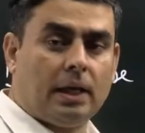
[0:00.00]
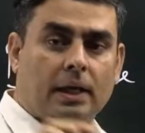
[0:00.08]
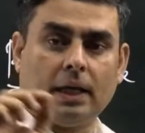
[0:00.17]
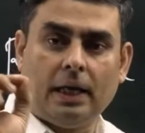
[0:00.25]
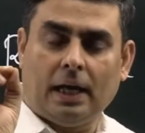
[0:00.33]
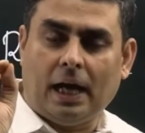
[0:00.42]

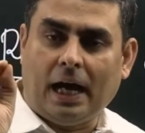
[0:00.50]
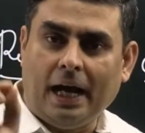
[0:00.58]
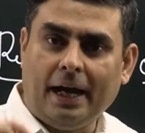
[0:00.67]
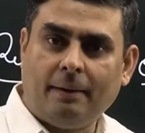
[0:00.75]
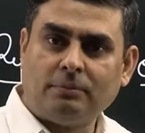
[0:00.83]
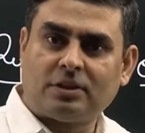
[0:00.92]
ki
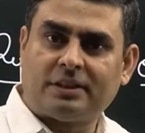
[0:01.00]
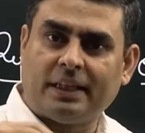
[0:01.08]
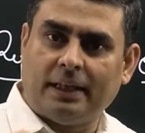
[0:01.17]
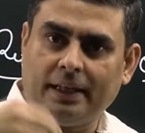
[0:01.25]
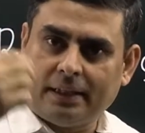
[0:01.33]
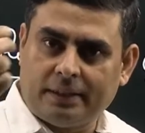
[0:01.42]
I am
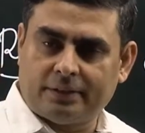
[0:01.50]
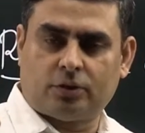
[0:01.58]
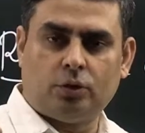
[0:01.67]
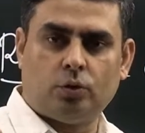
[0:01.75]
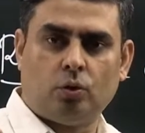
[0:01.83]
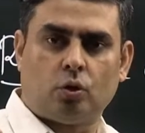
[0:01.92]
selling this
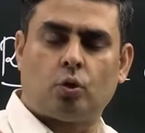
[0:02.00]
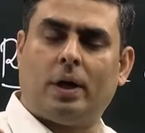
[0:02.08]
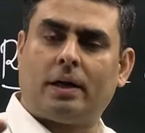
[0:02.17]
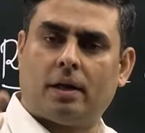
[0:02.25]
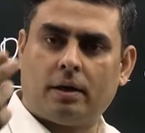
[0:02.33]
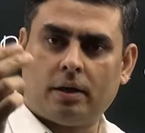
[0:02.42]
you to
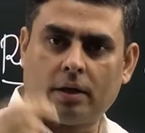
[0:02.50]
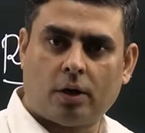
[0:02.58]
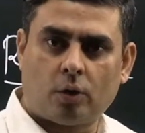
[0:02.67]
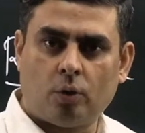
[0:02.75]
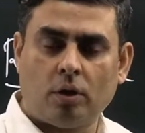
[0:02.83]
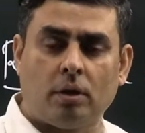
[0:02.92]
at 100
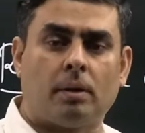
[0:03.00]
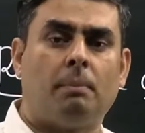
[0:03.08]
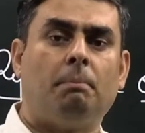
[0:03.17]
crore,